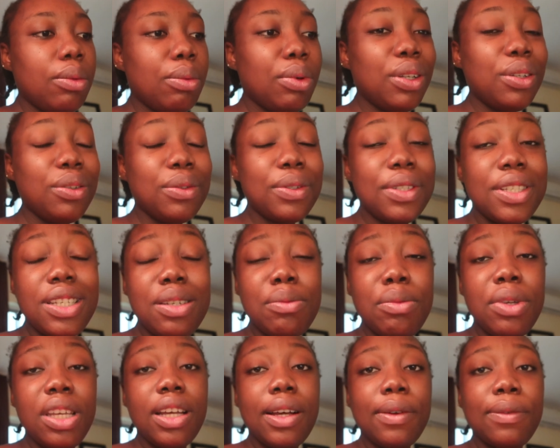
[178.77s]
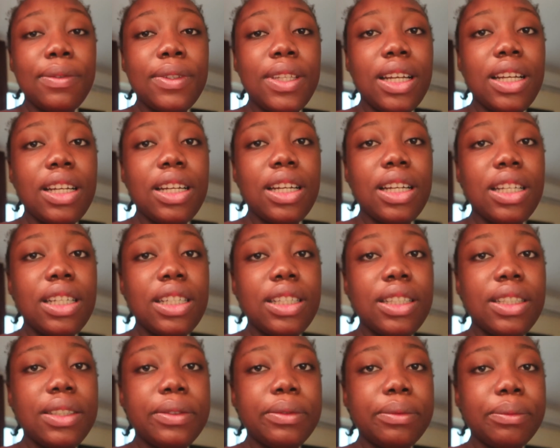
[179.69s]
you see me after
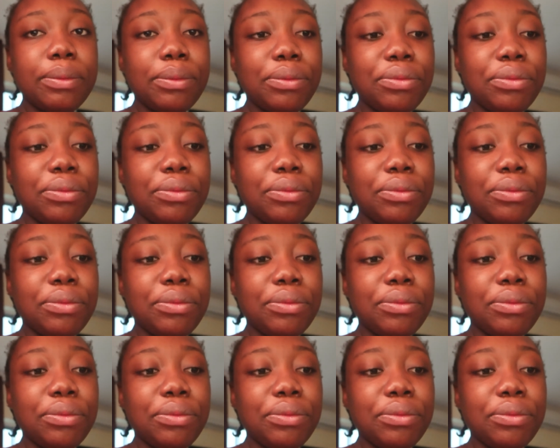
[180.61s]
I